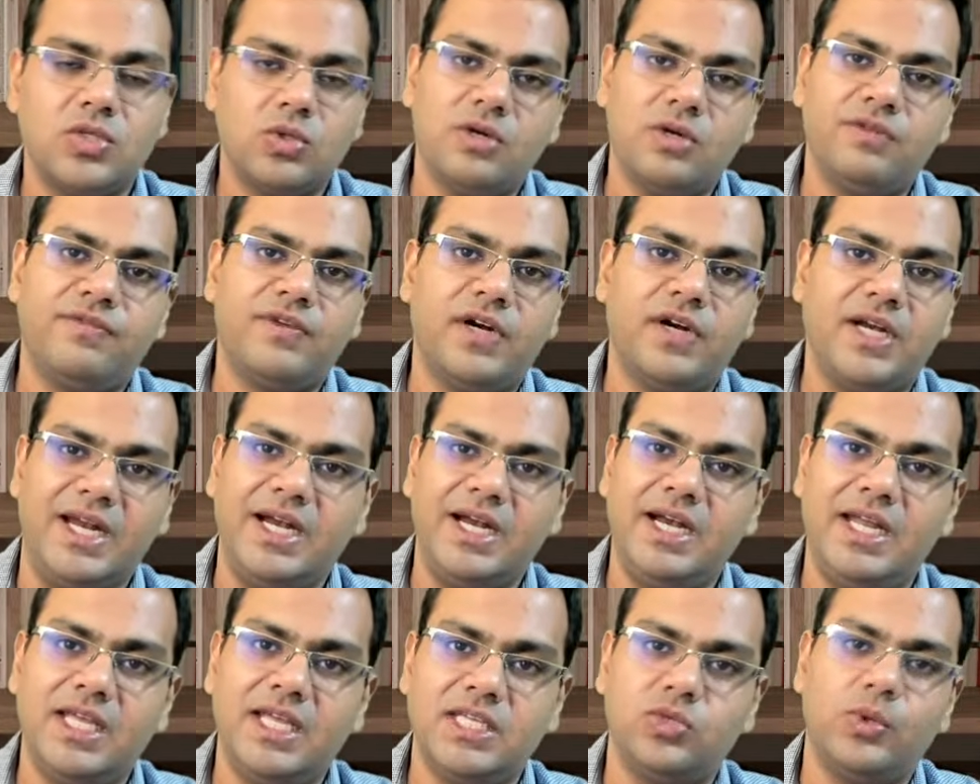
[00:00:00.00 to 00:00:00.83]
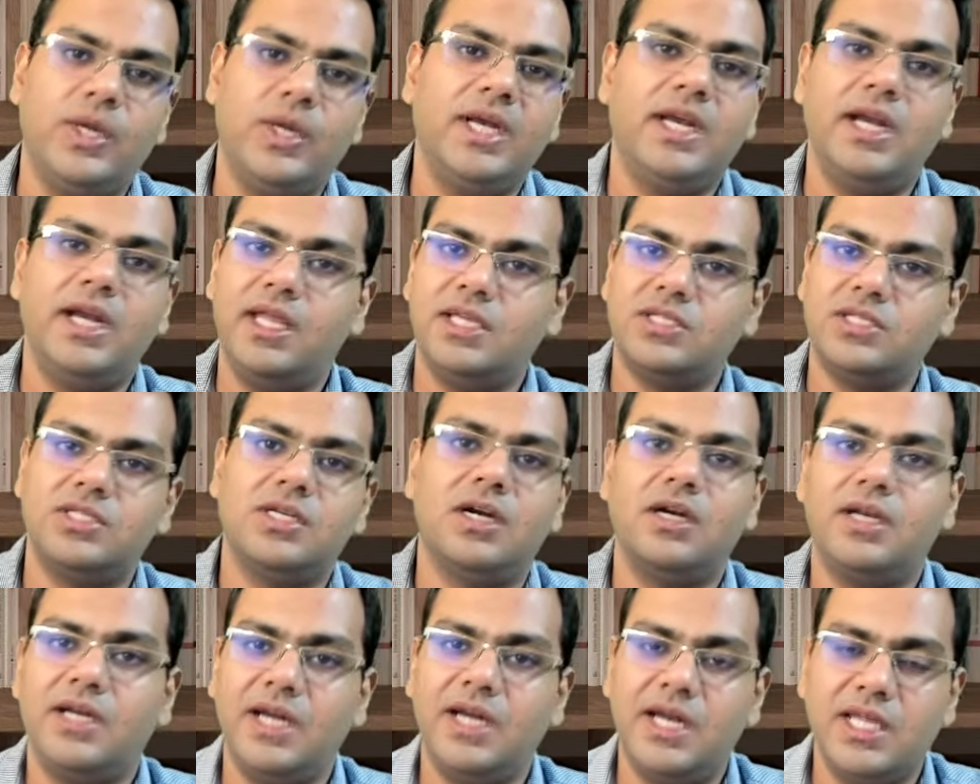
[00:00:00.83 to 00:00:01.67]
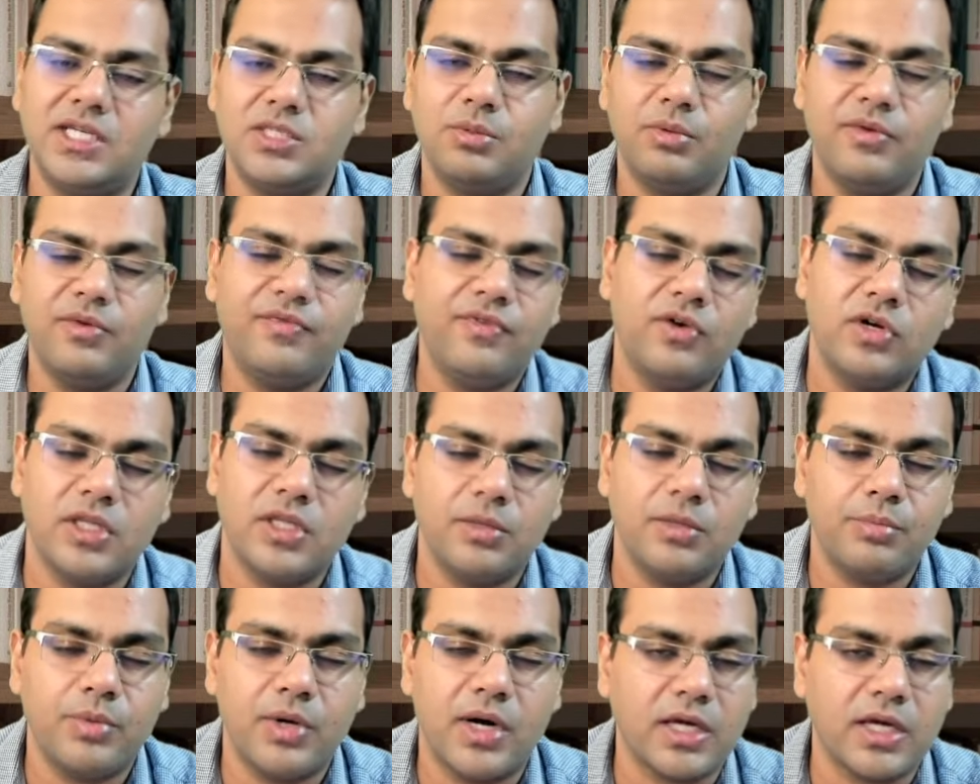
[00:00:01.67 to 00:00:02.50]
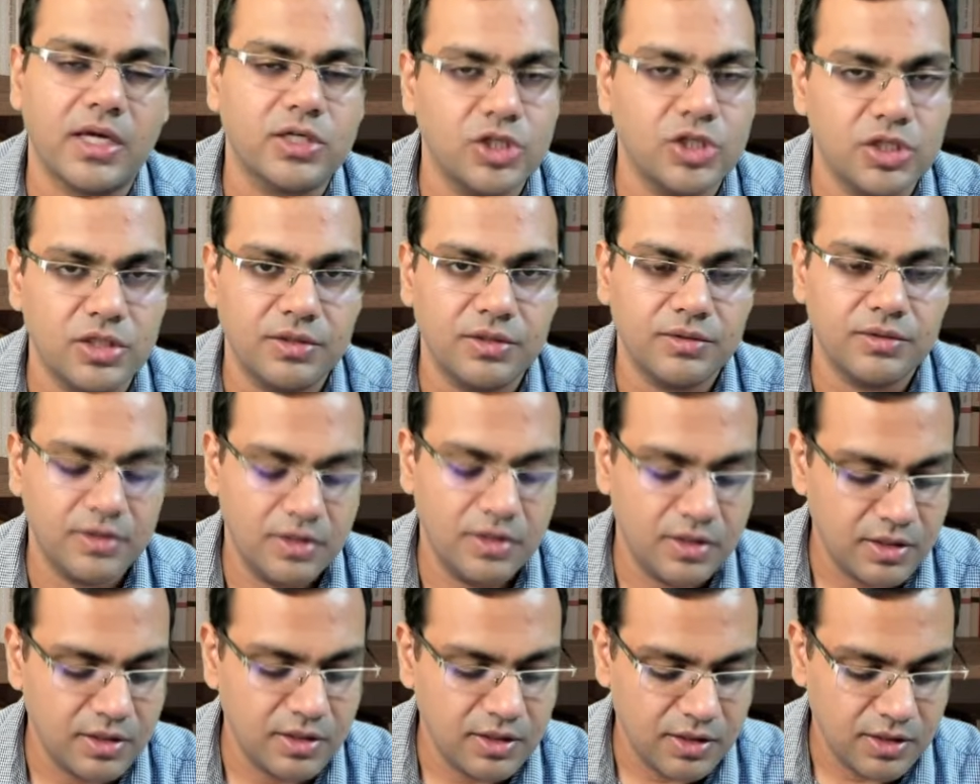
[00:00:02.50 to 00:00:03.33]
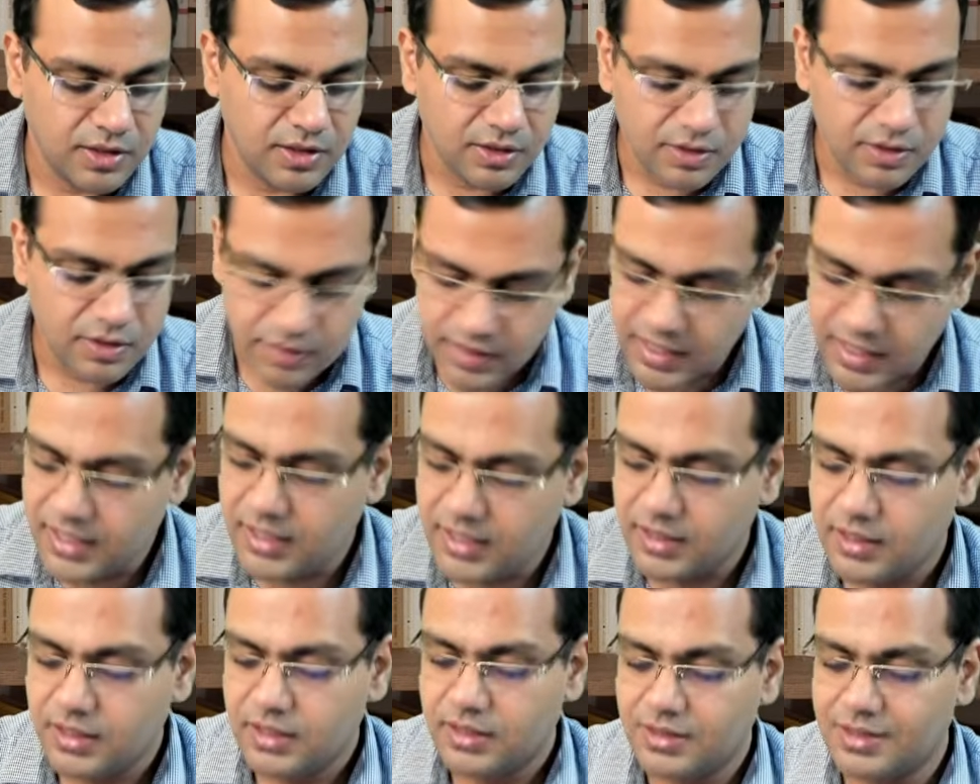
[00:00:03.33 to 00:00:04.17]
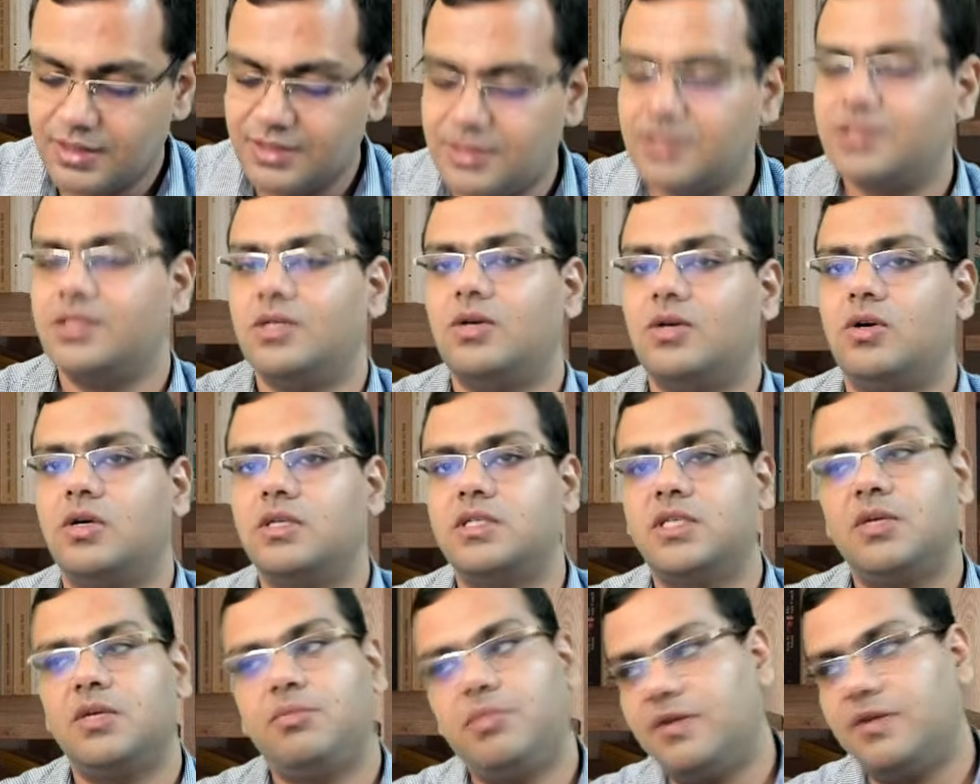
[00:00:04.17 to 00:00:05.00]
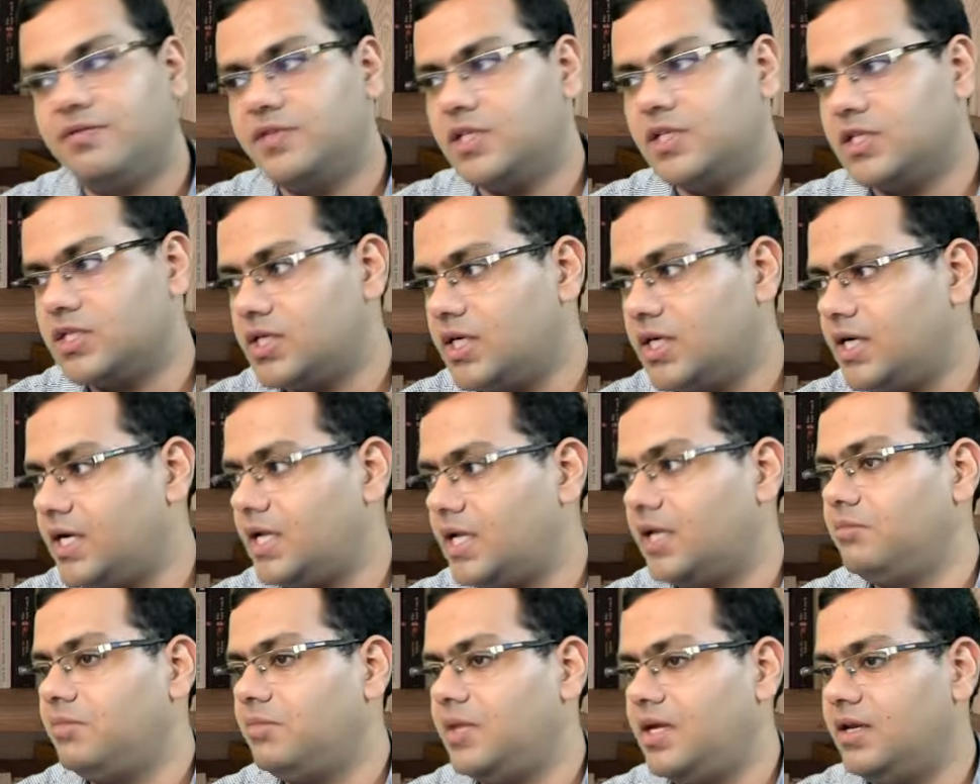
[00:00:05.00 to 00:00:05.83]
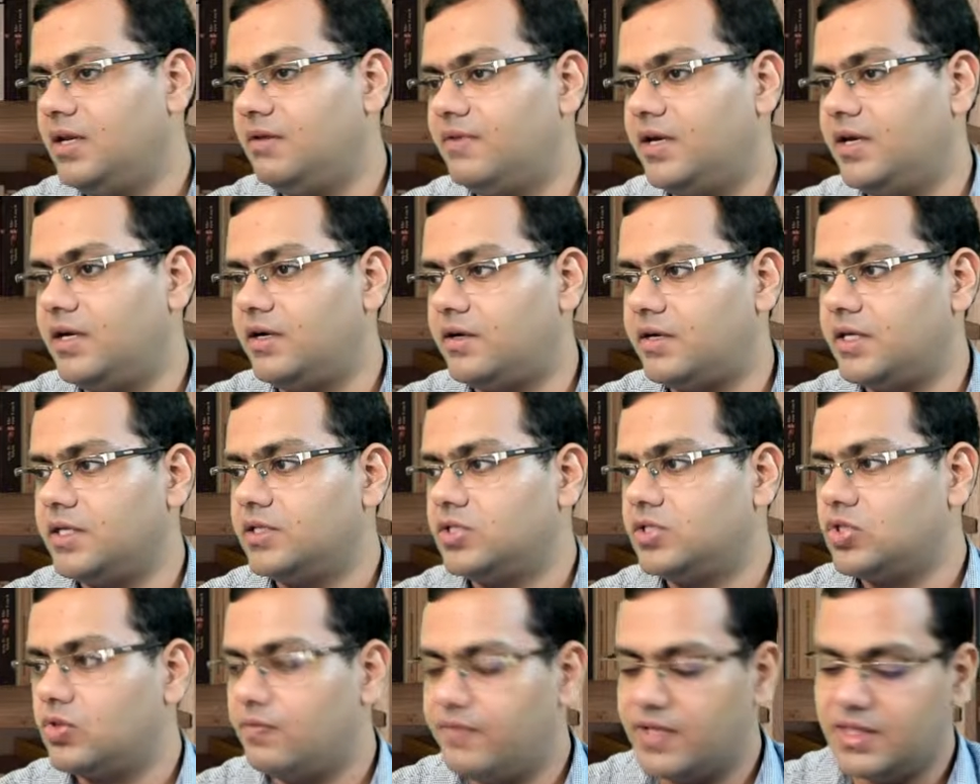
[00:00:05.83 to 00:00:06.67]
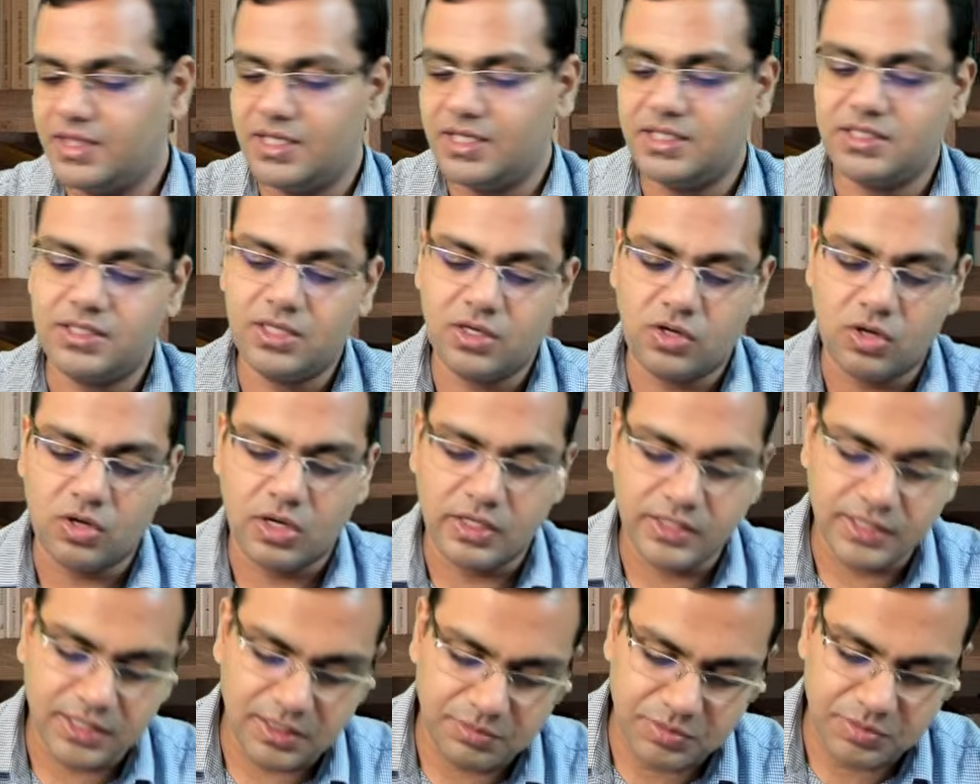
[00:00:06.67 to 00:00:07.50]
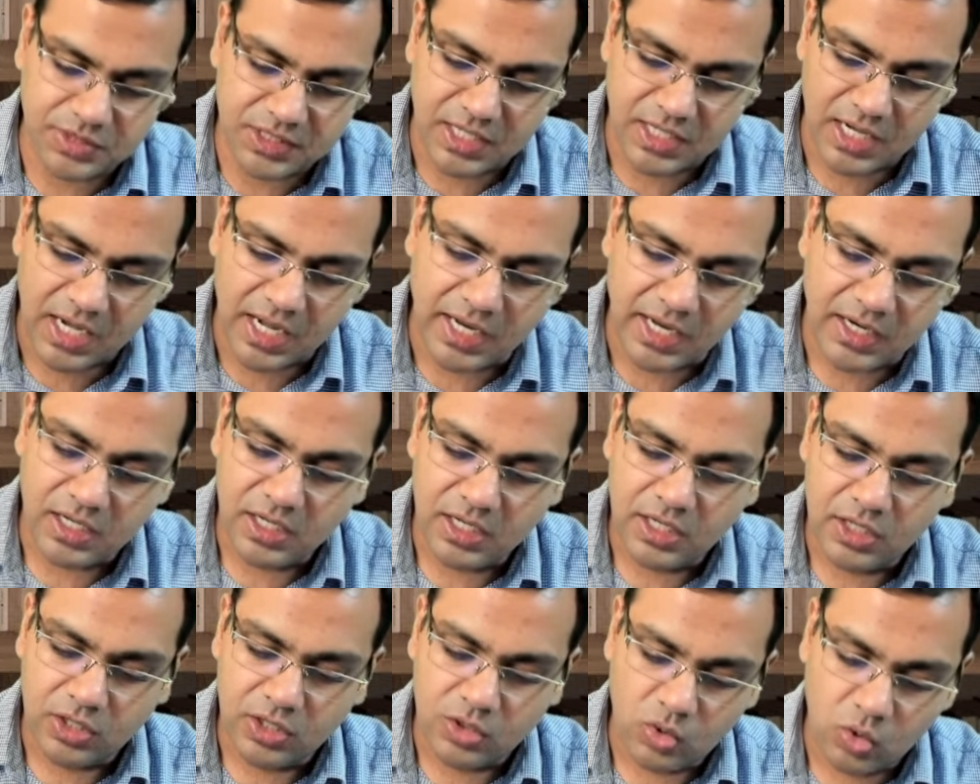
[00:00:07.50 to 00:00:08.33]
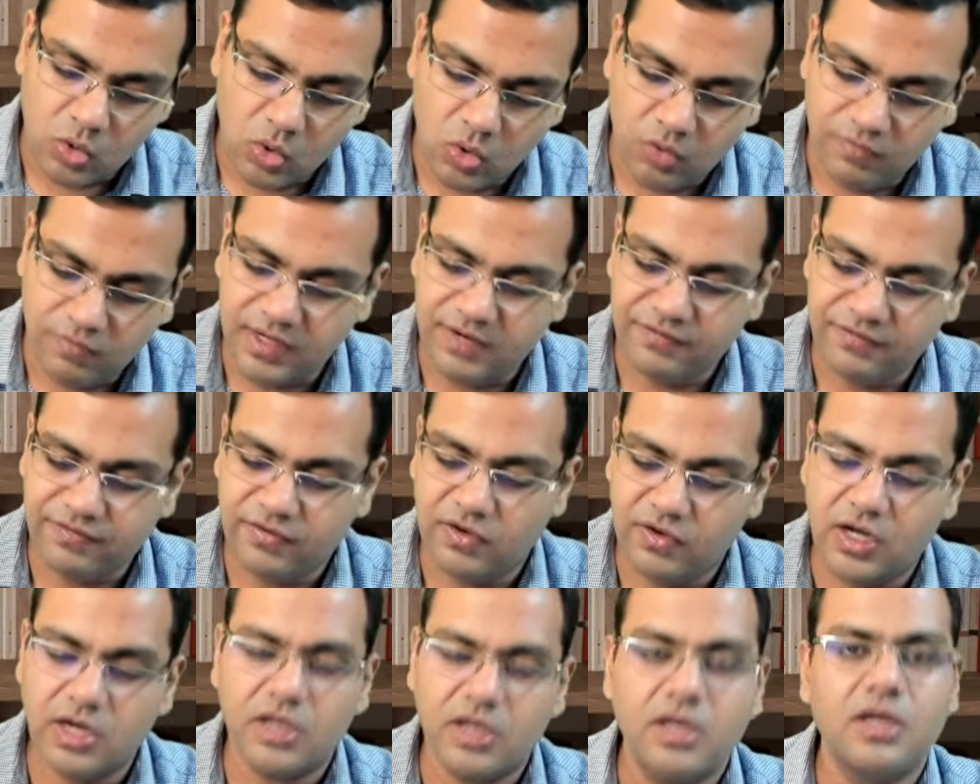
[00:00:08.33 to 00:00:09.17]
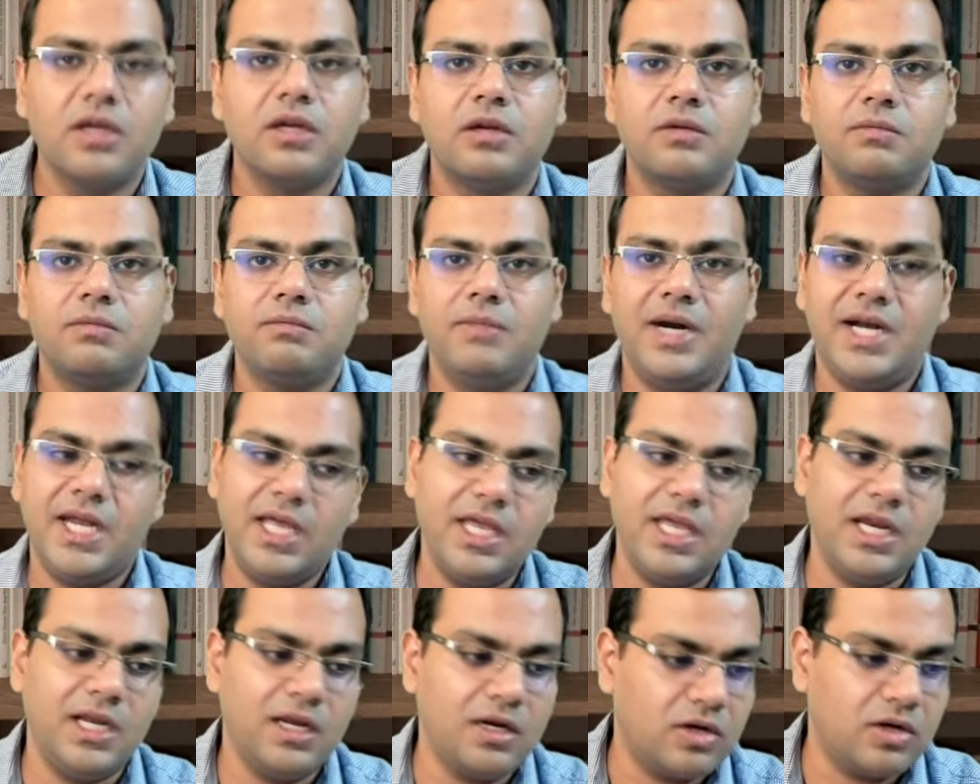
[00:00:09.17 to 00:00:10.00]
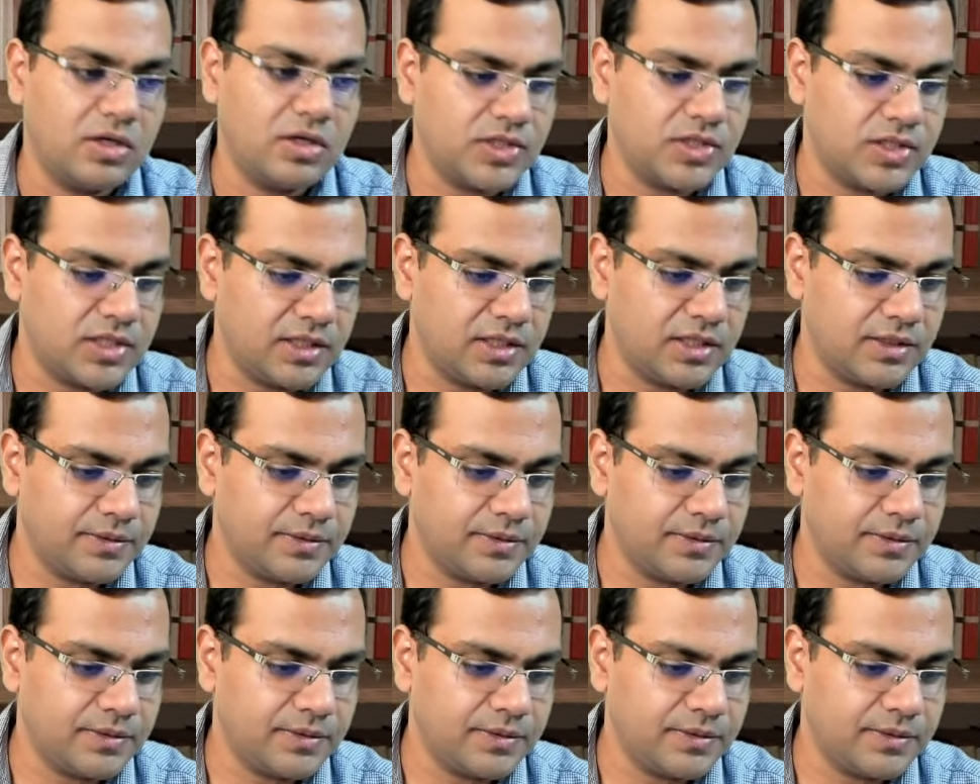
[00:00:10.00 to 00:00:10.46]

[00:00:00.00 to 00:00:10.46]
for 10 days, 20 days, 30 days before the production. Right? This is the concept of just-in-time inventory. So with this, the concepts are over for material costing.